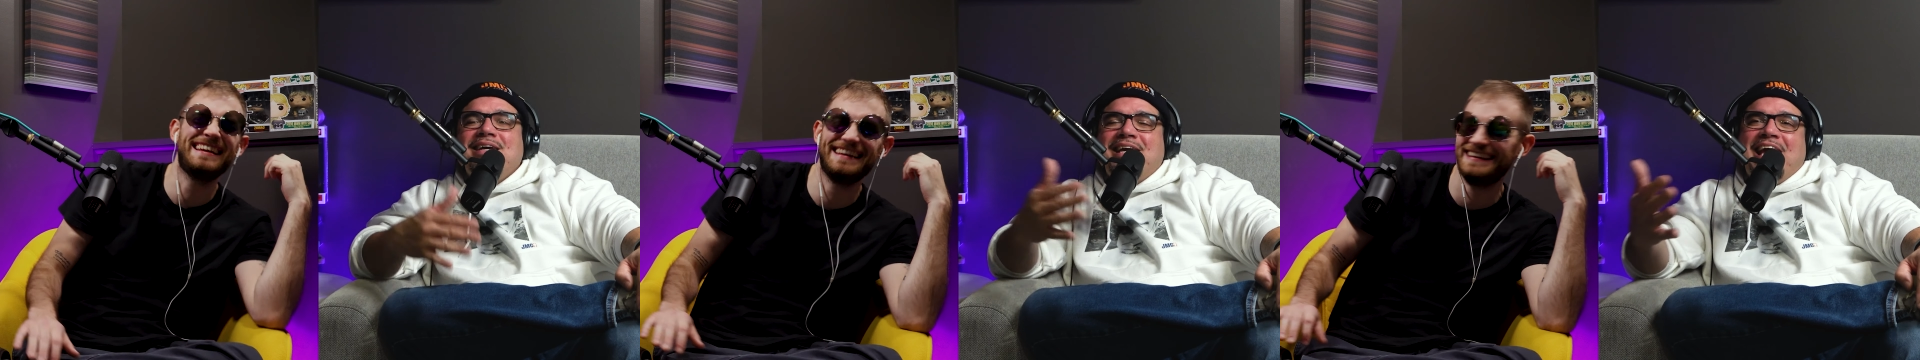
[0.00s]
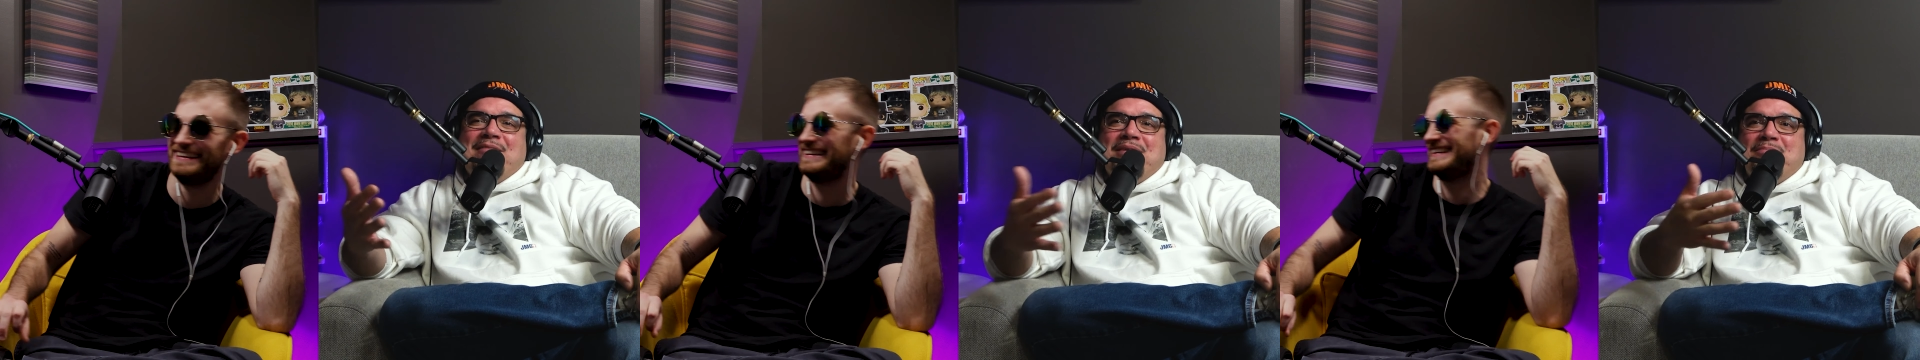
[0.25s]
Speaker 1: he
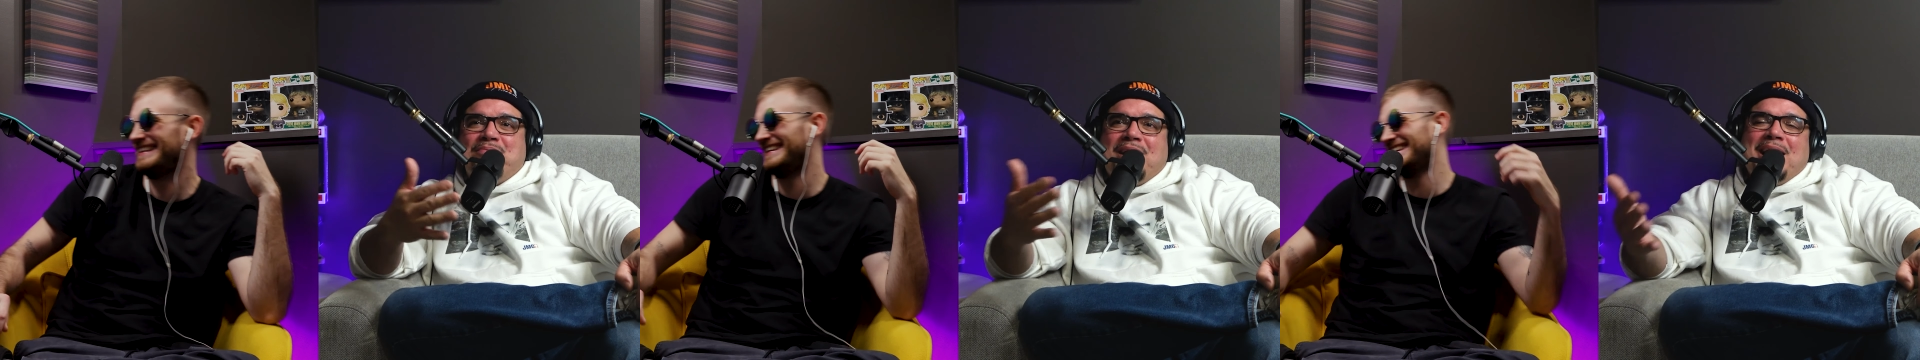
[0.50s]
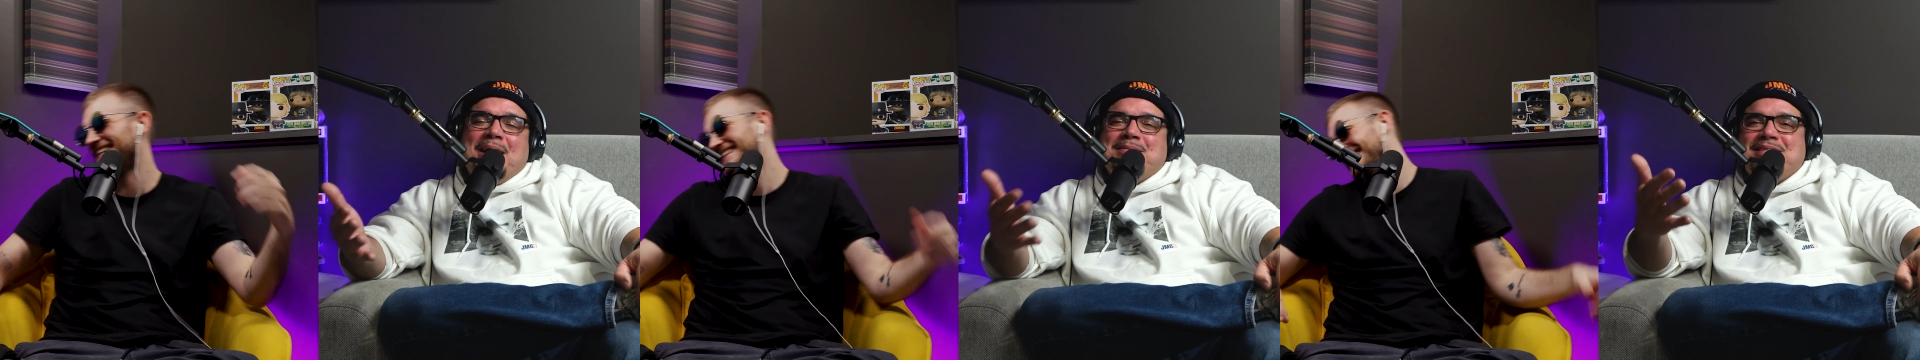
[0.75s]
gave me
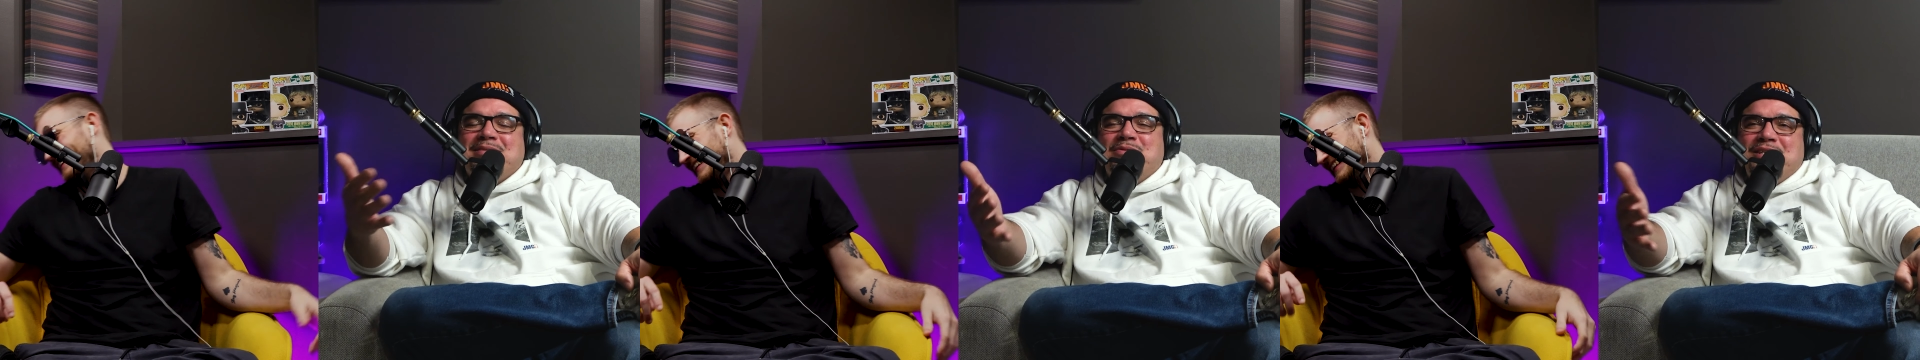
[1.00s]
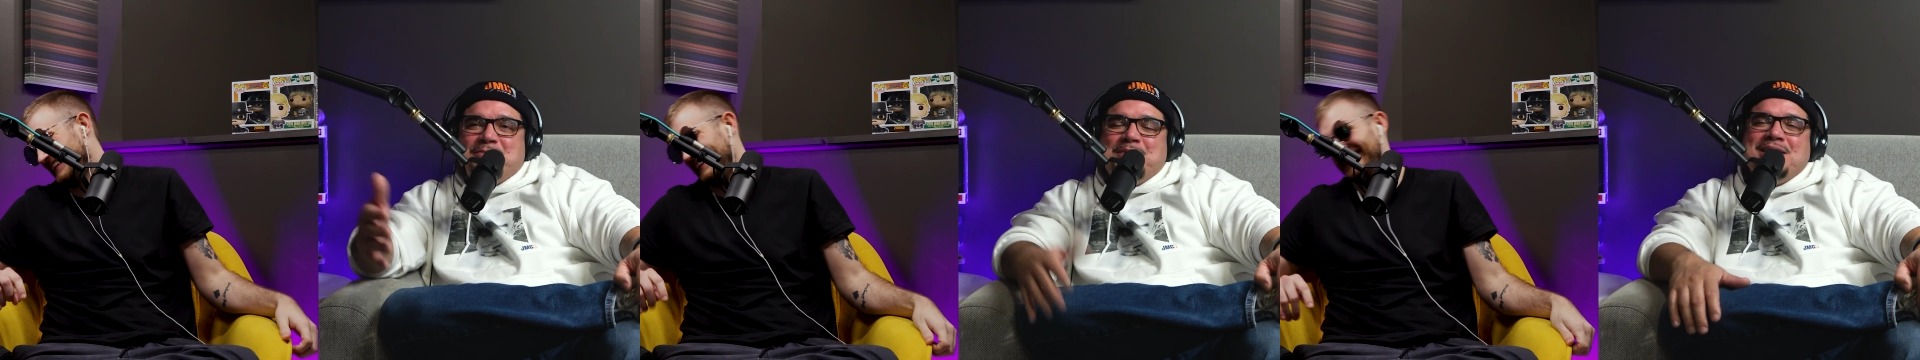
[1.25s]
props and
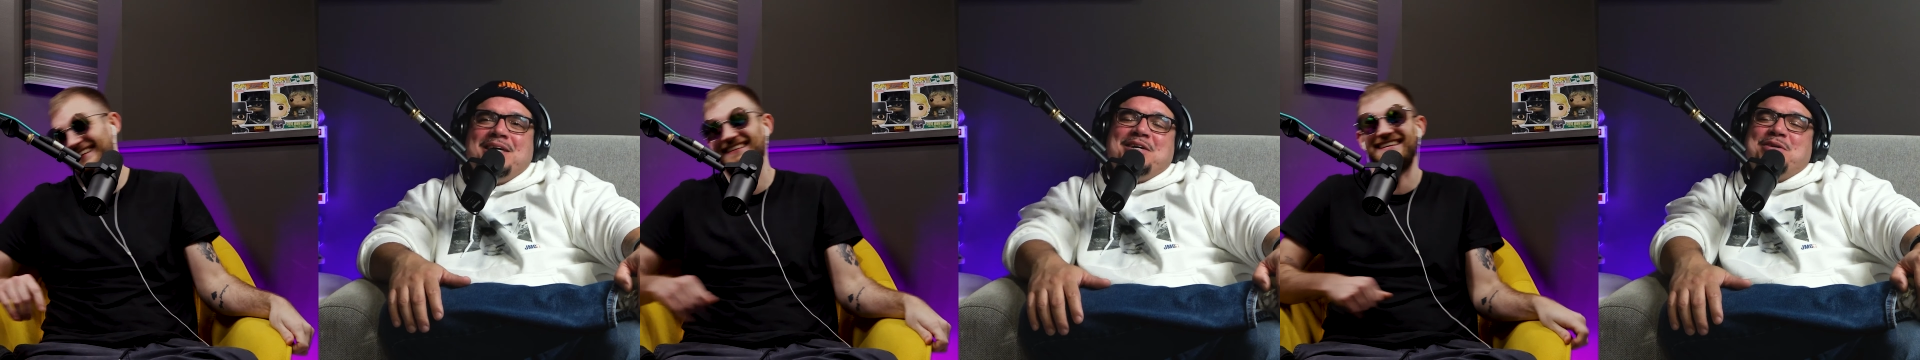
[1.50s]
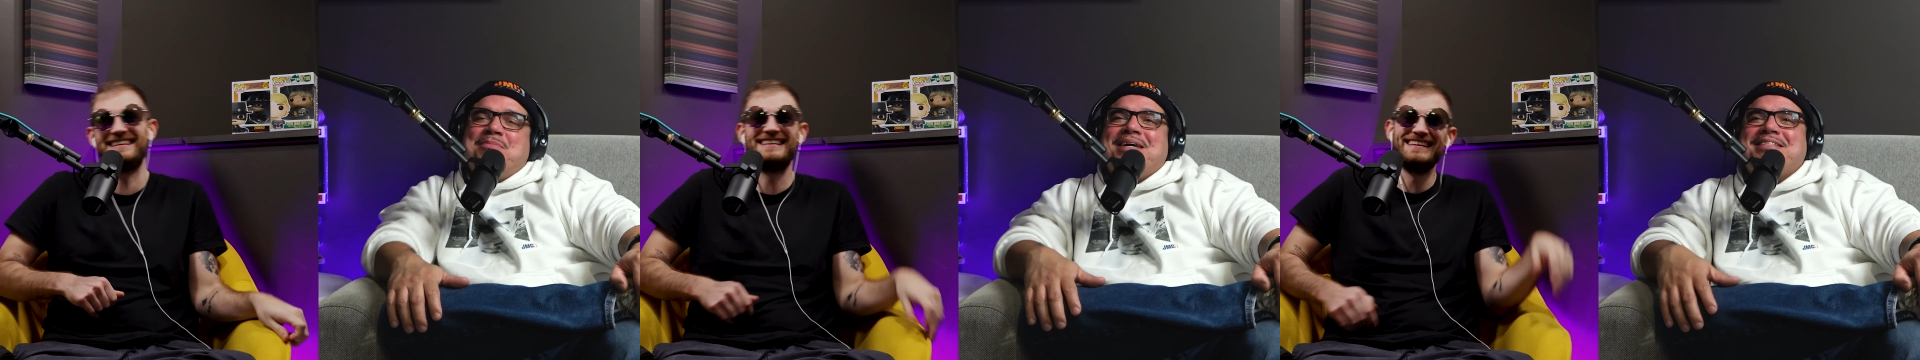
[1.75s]
wished me luck on
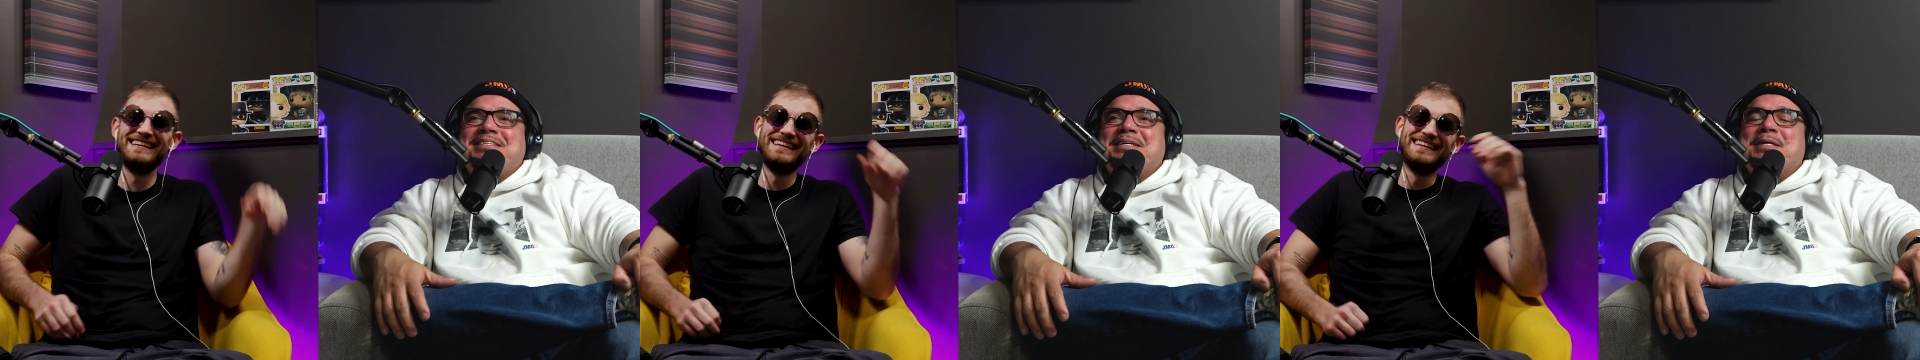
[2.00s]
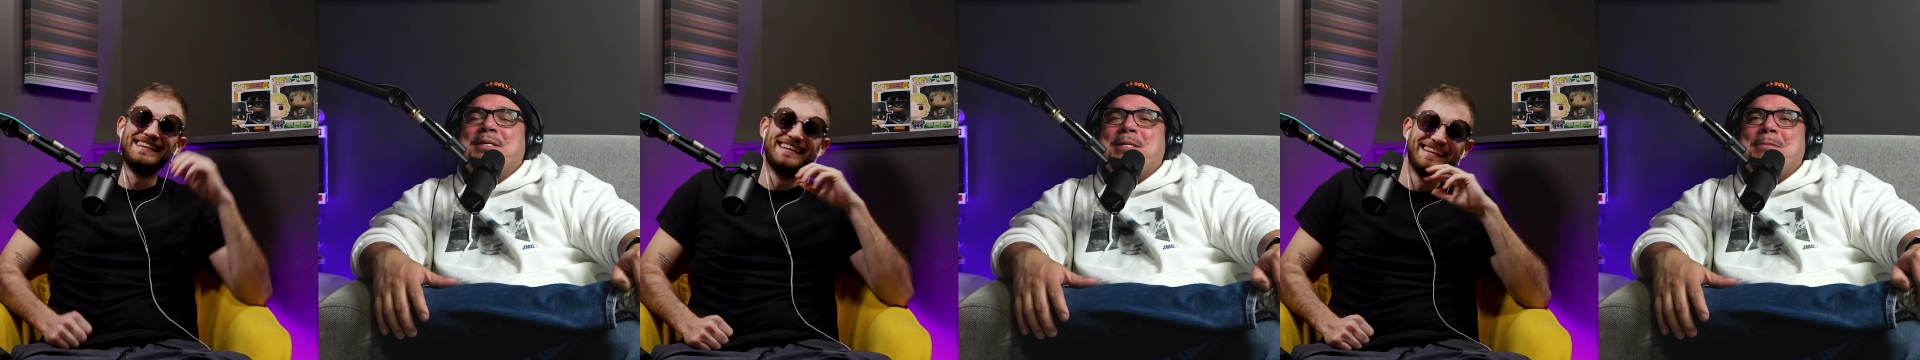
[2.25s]
my
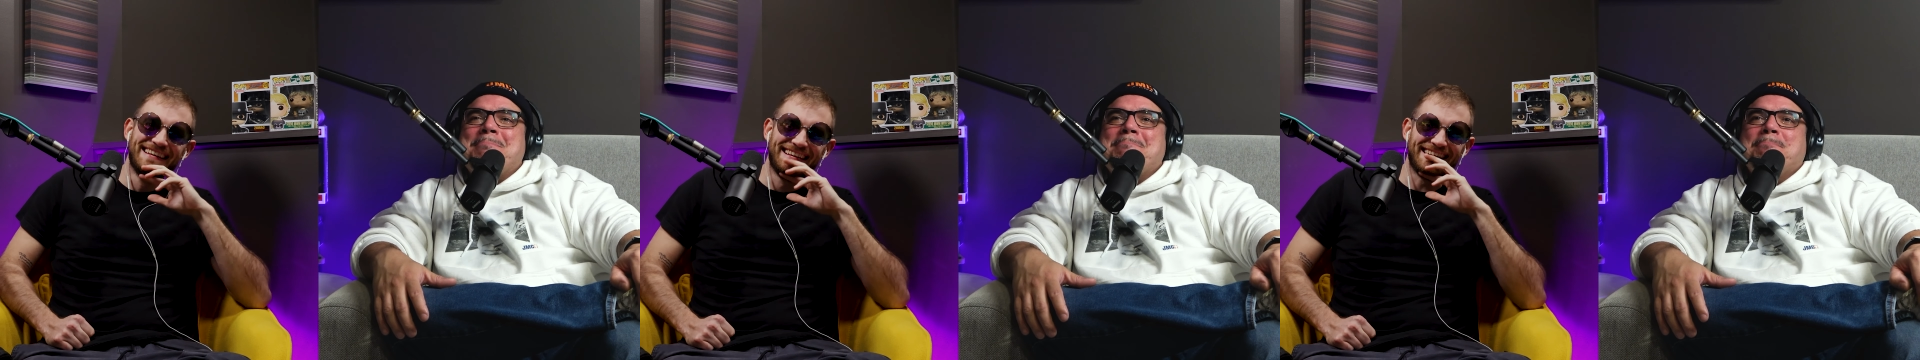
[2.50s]
team.